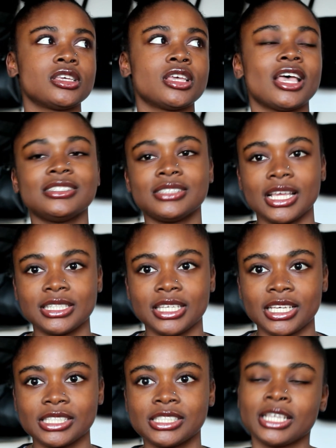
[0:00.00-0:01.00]

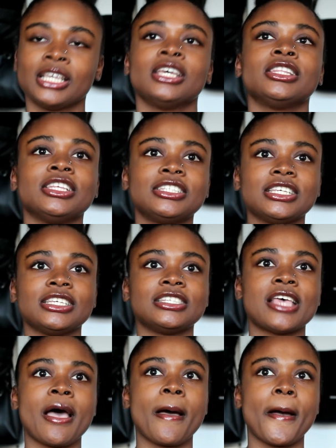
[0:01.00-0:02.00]
aesthetics. This
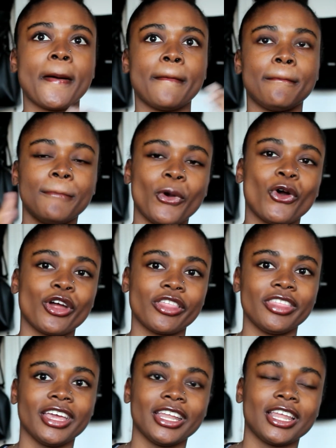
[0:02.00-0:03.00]
is more
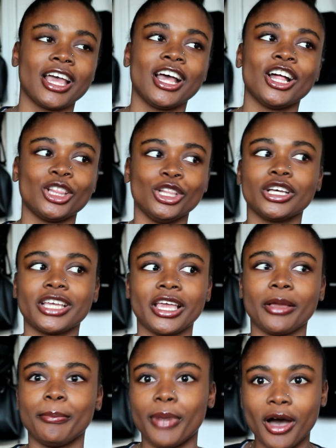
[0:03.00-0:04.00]
than
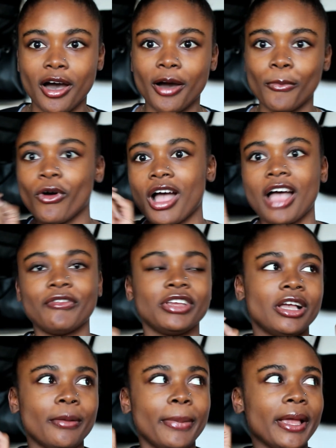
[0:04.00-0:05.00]
looking bomb or
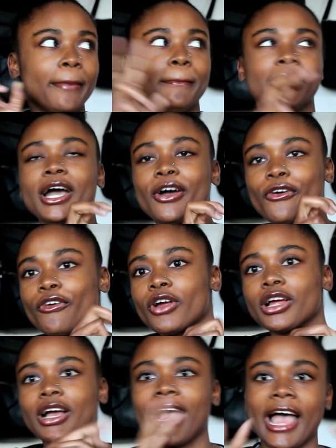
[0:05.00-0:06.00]
having a big butt
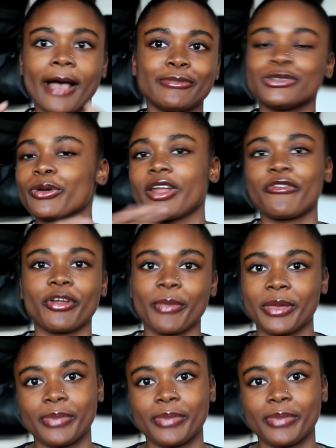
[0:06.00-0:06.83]
or abs or whatever it may